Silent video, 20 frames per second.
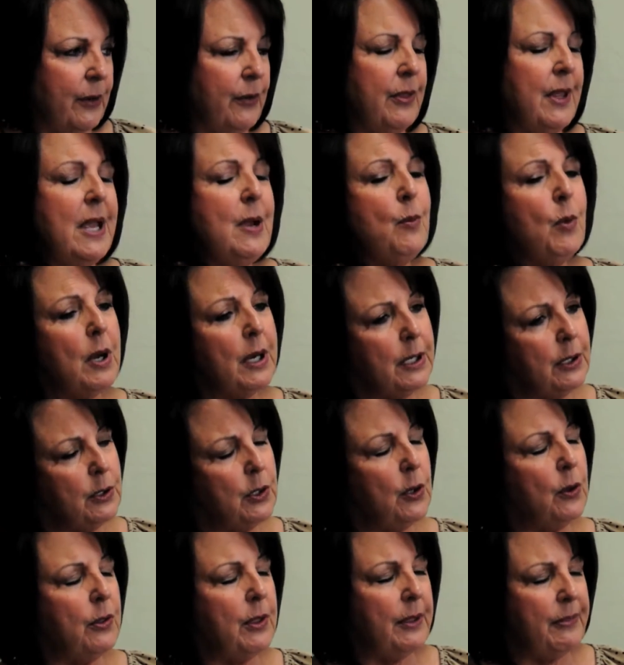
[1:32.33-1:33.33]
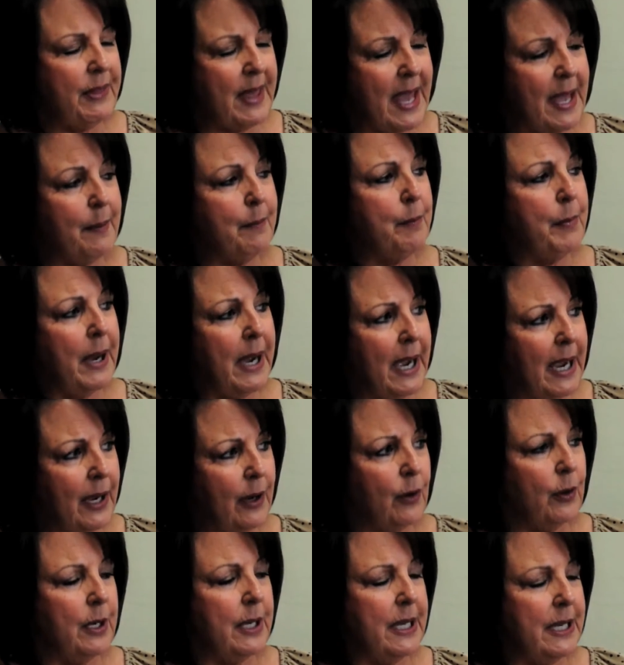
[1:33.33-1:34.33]
They want to know that that
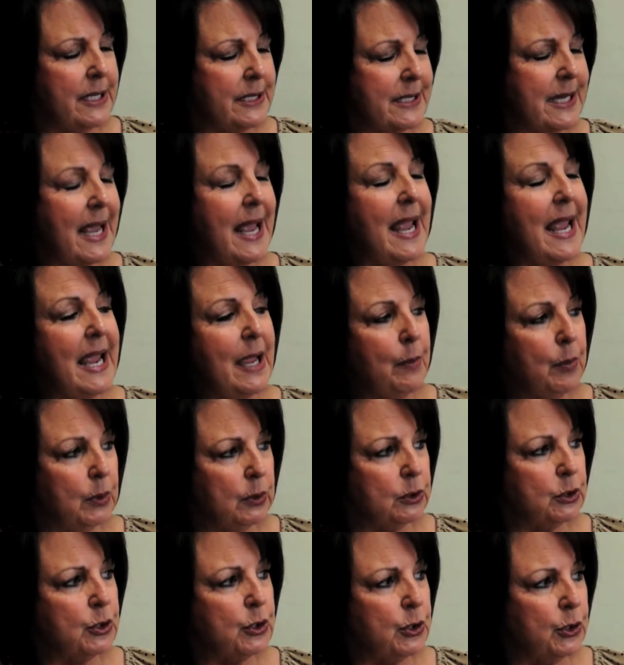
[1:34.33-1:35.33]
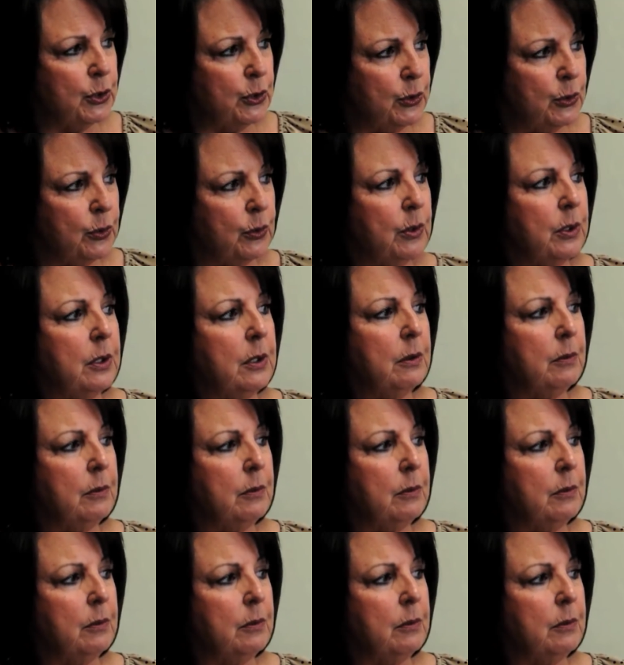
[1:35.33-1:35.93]
buyer is able to